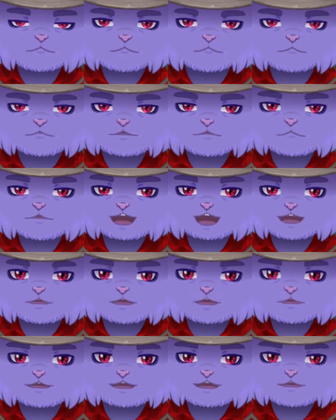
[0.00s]
force
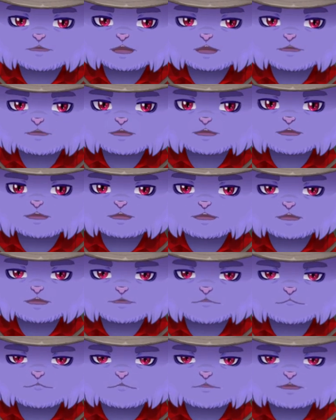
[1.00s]
merges
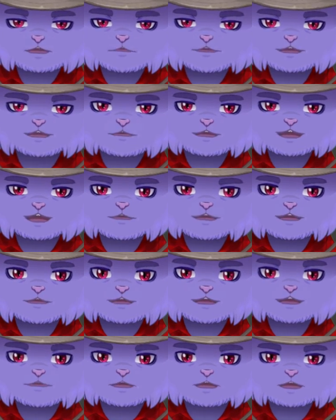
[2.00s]
selected
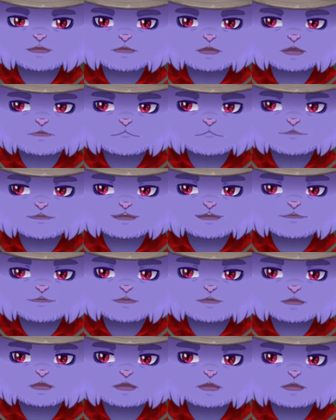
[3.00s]
layers, or it merges
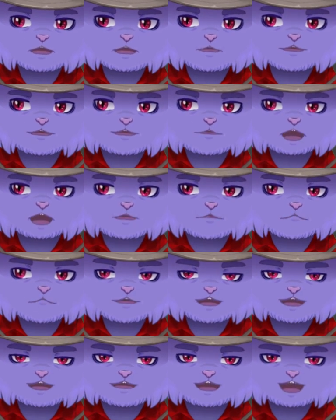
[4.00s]
one layer to the
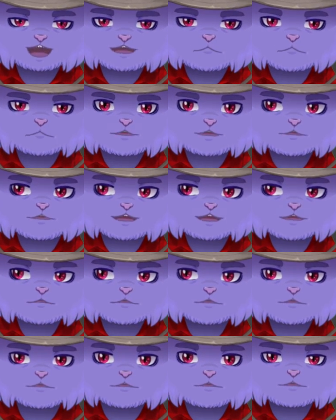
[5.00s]
bottom layer
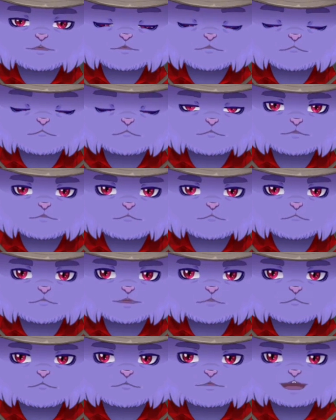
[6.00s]

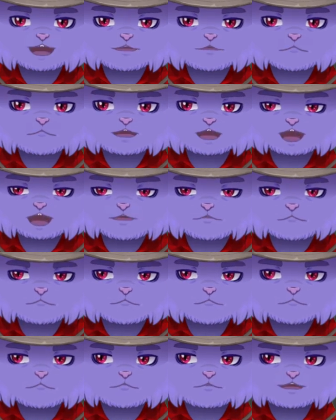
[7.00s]
without
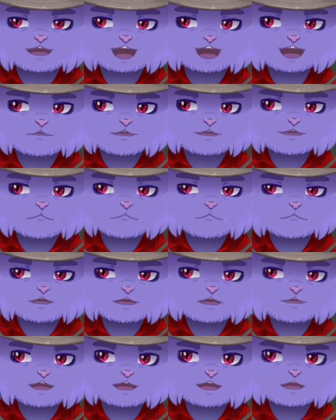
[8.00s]
worrying about the
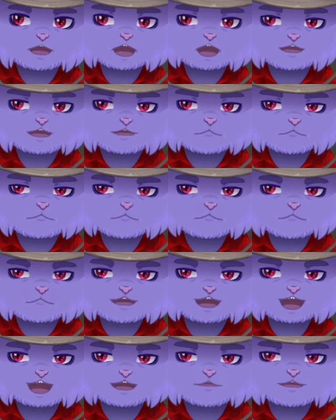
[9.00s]
naming conventions at
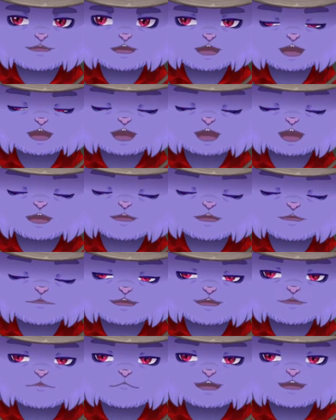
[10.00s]
all. So eventually I
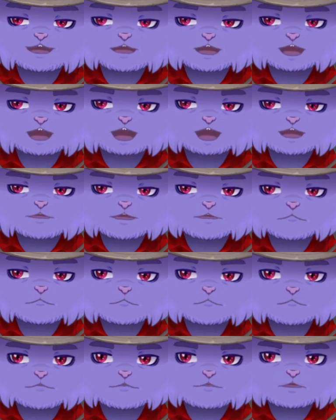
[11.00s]
figured that out and I
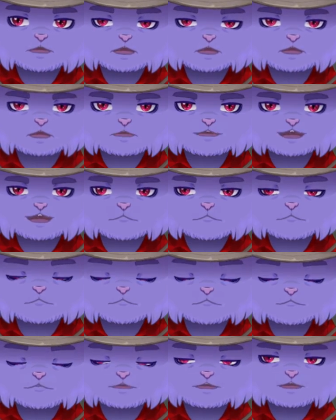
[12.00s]
started using that button
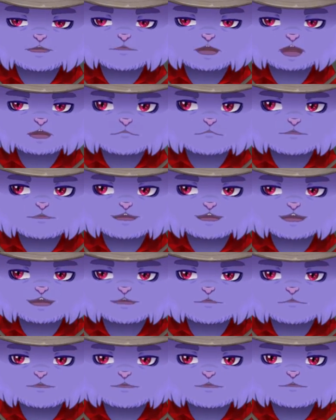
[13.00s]
exclusively.
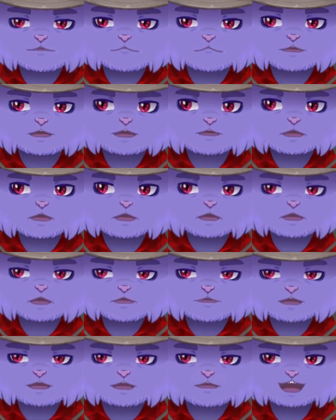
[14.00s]
Because if you do it
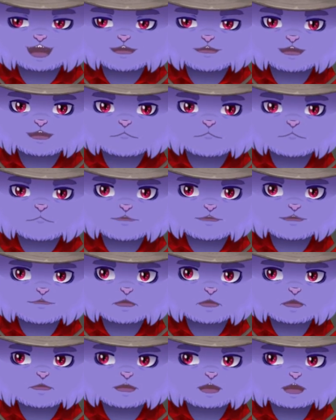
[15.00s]
by hand or
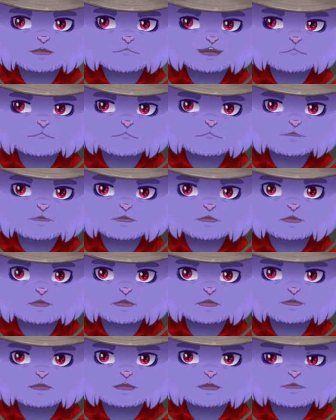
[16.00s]
you do it by any
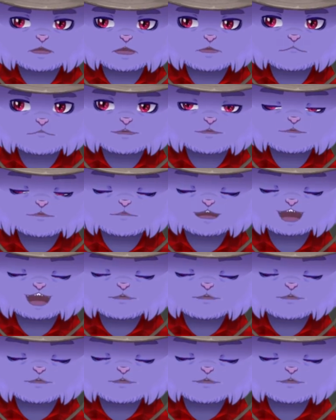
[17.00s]
other way, it fucks